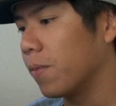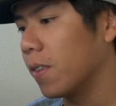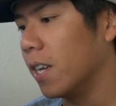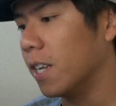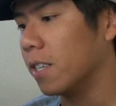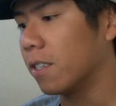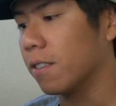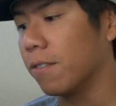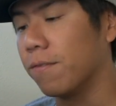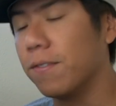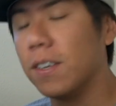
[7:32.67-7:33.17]

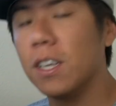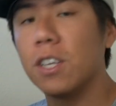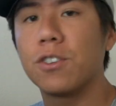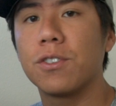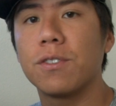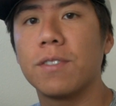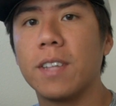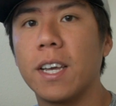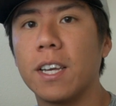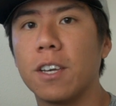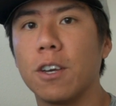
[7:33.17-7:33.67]
It's a
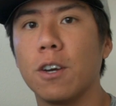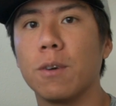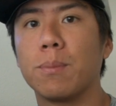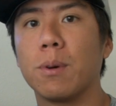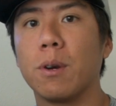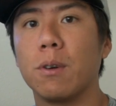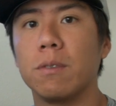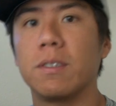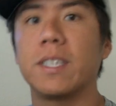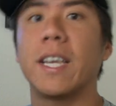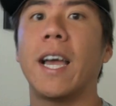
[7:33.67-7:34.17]
feature that
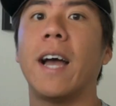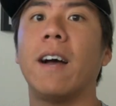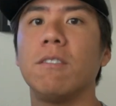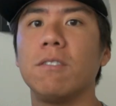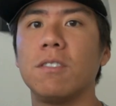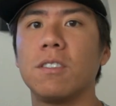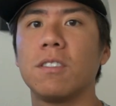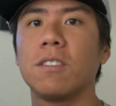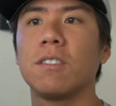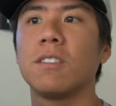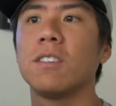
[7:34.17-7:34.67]
GoPro
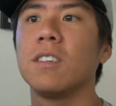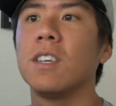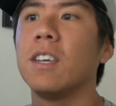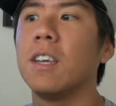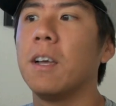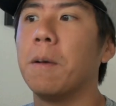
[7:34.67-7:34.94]
touts,